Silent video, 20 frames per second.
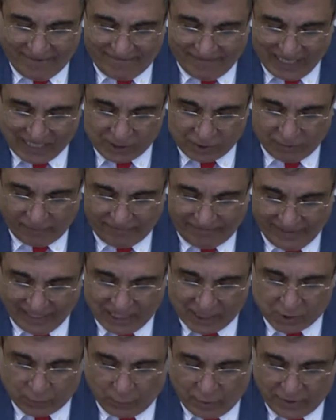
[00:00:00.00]
face to
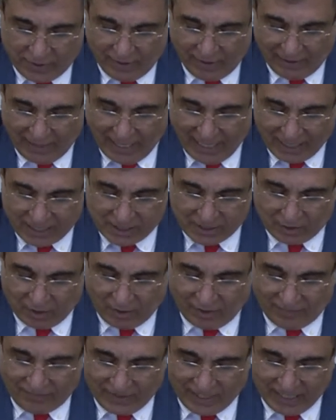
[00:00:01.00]
face with the likes
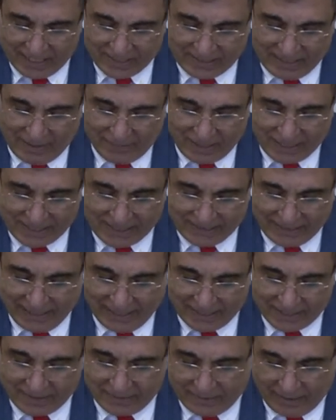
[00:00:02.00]
of the Islamic
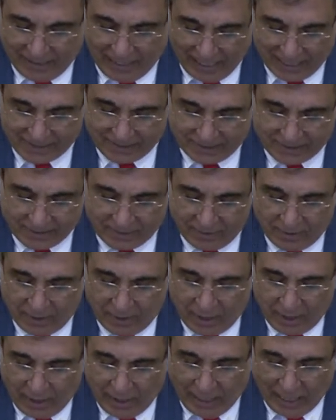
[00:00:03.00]
State, ISIS,
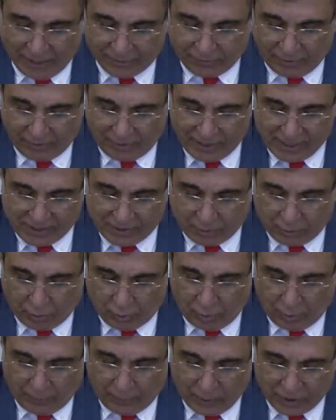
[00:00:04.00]
a terrorist
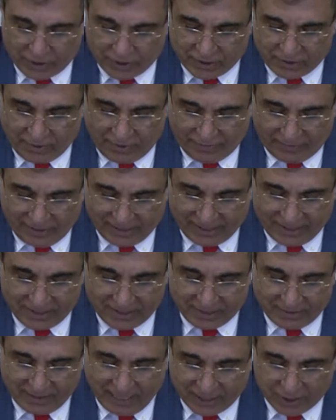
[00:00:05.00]
group which
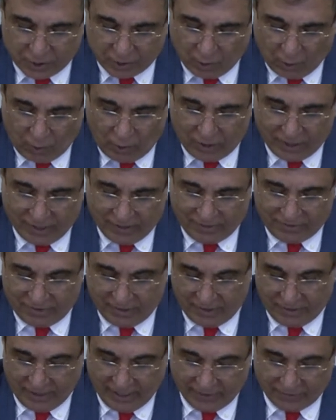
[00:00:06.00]
threatens not only
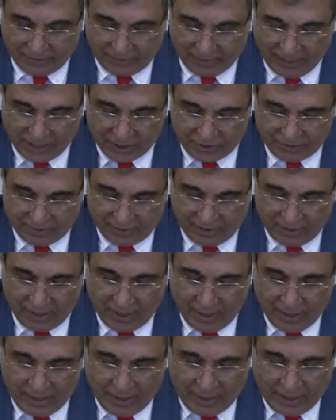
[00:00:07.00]
the international
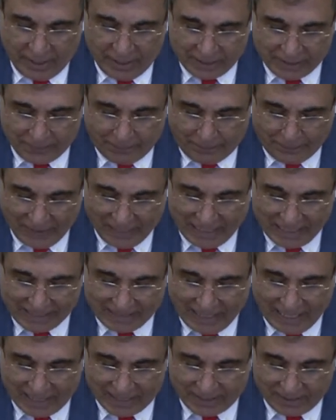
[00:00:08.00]
peace
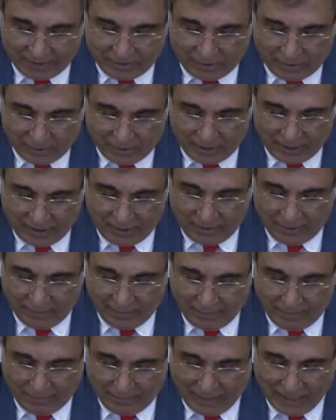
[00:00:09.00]
and security,
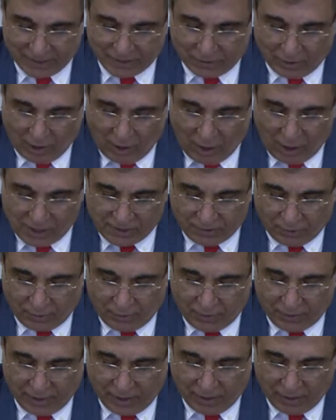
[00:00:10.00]
but
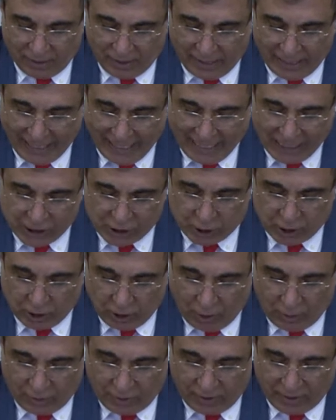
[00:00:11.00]
also the age
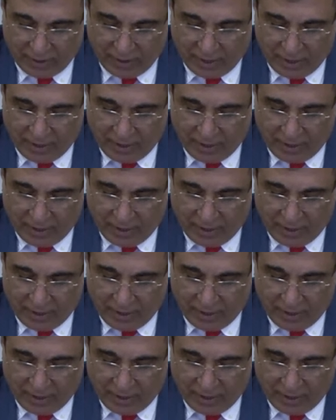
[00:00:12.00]
long